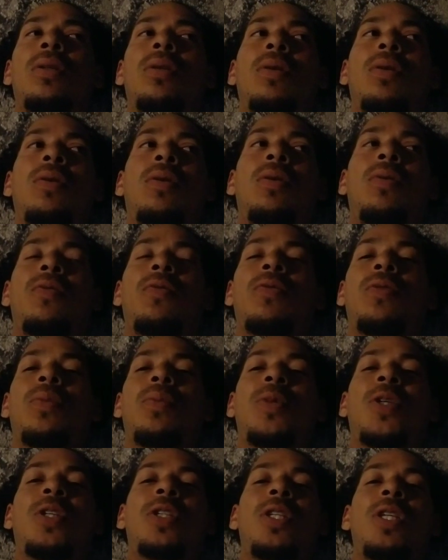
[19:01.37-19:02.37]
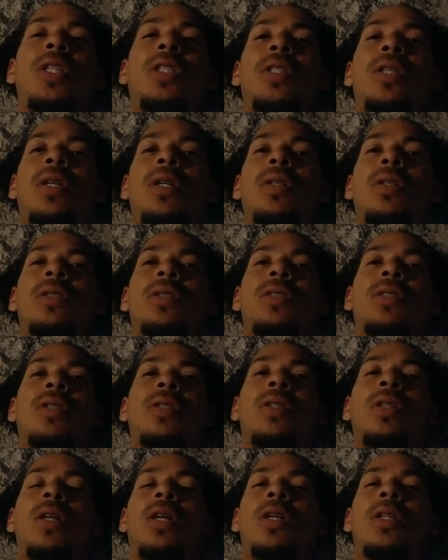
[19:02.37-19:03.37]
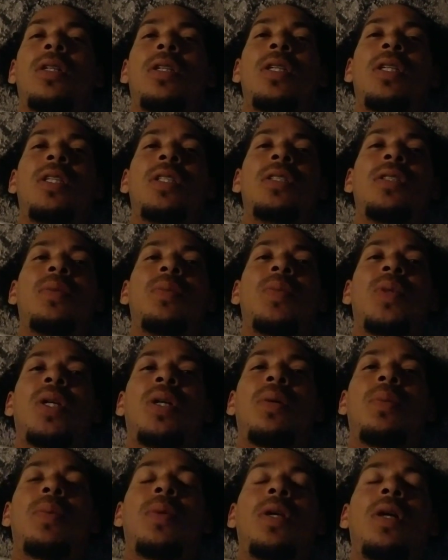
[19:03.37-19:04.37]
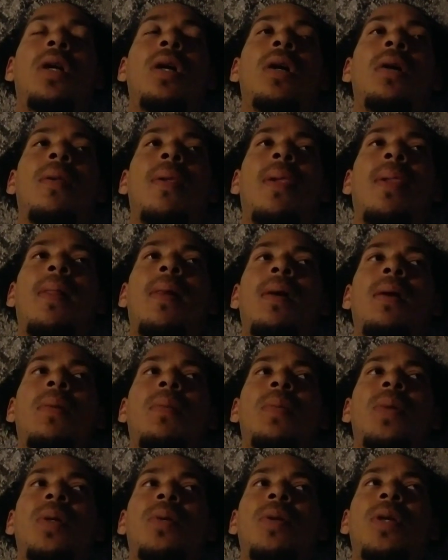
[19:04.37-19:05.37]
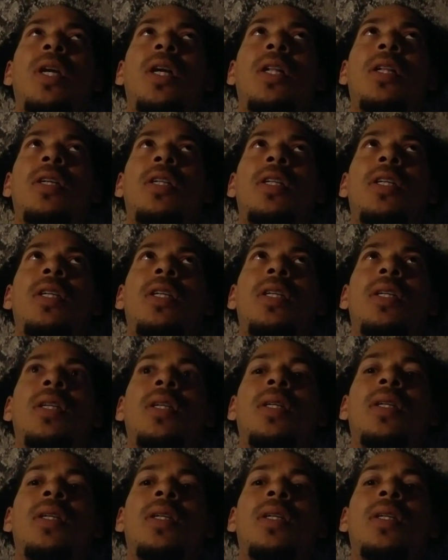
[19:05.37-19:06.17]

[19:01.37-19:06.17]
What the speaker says: go home for birthdays, certain holidays, and blah blah, but in reality, you